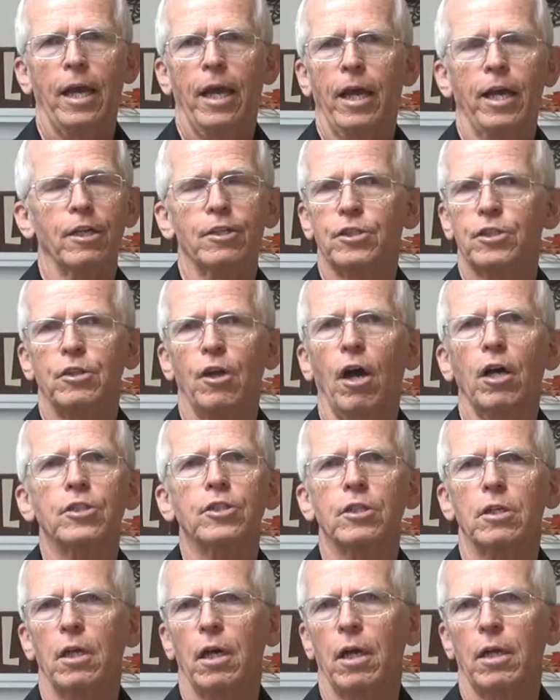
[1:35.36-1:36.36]
And as
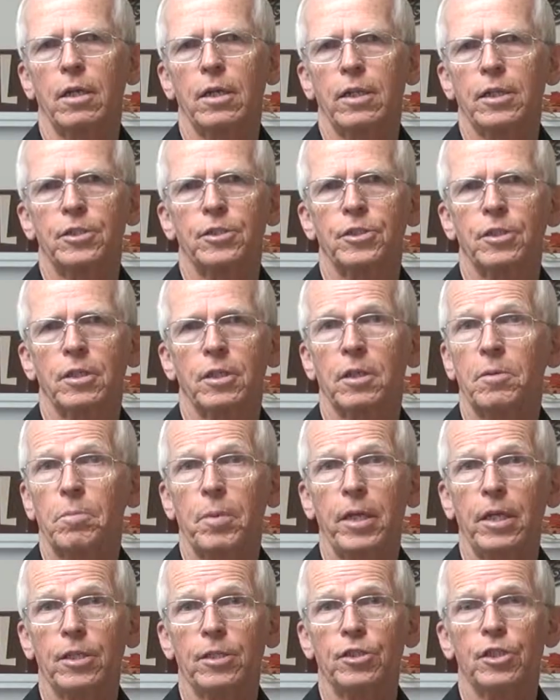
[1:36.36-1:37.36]
nonchalantly as can
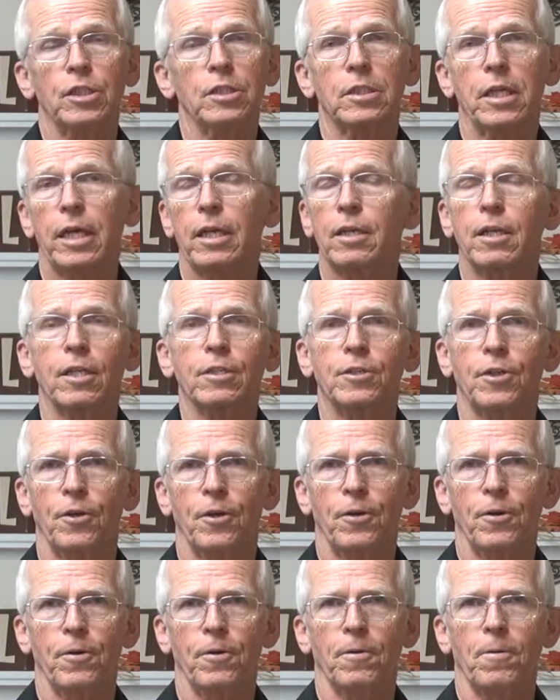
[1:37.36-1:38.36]
be, she said, "It doesn't
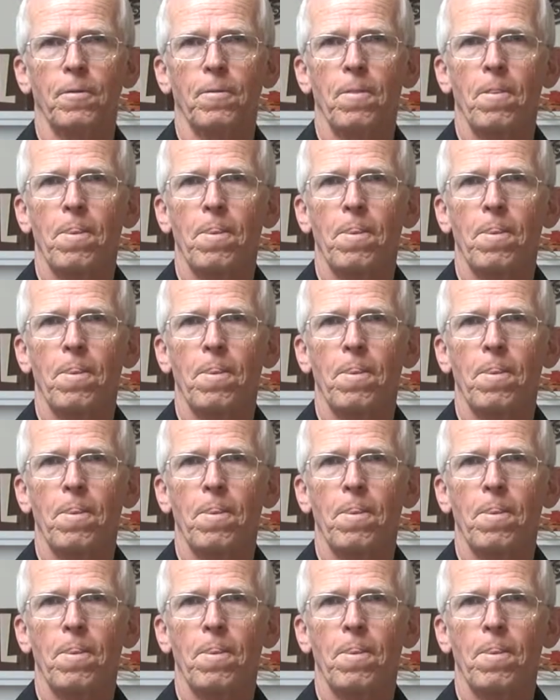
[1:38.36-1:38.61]
hurt."